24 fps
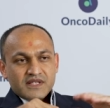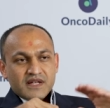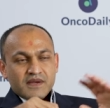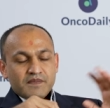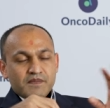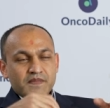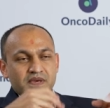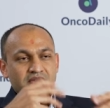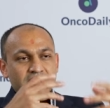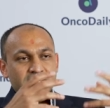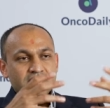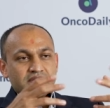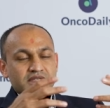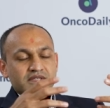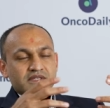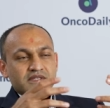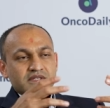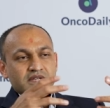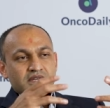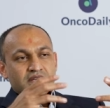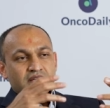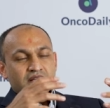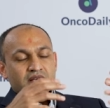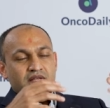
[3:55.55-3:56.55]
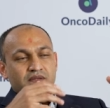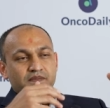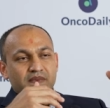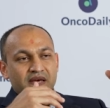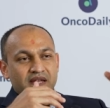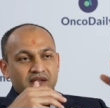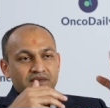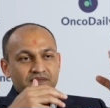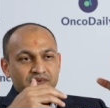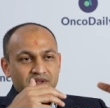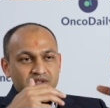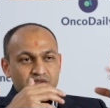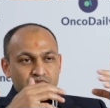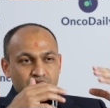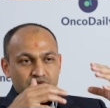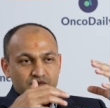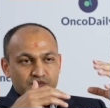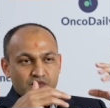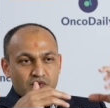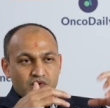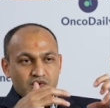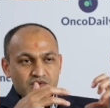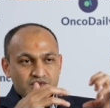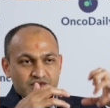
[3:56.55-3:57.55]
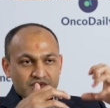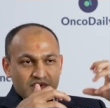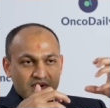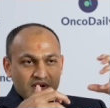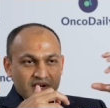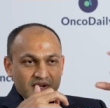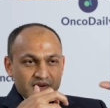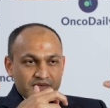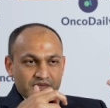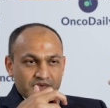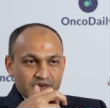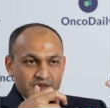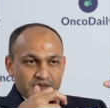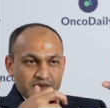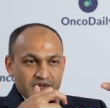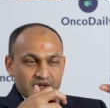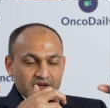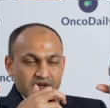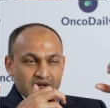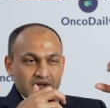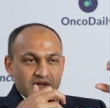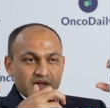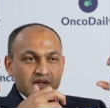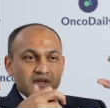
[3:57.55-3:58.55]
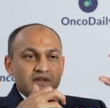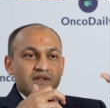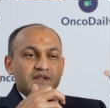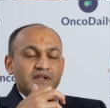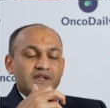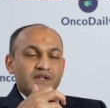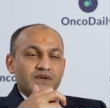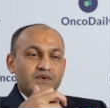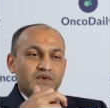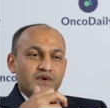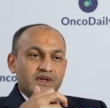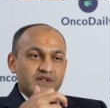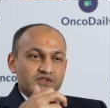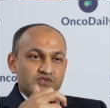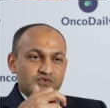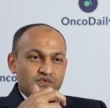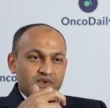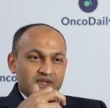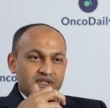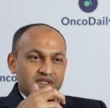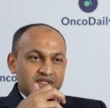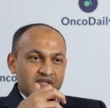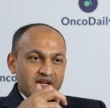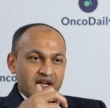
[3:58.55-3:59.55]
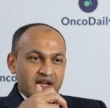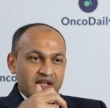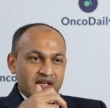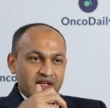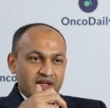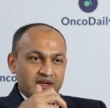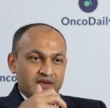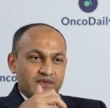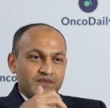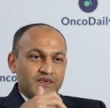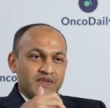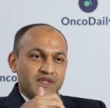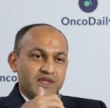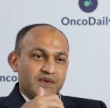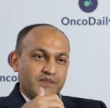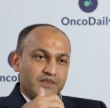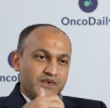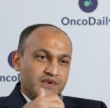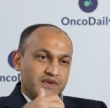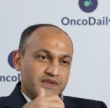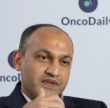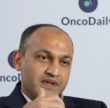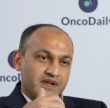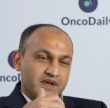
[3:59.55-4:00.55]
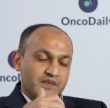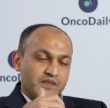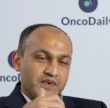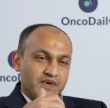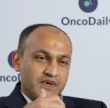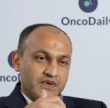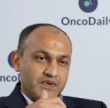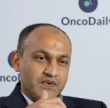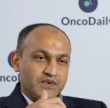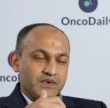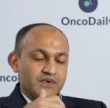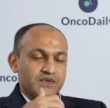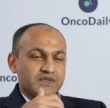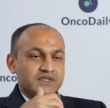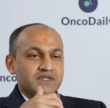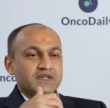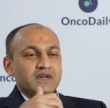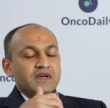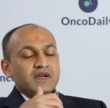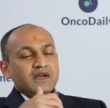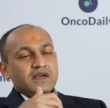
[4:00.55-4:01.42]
That means the benefits was more derived from the neoadjuvant setting with immunotherapy use.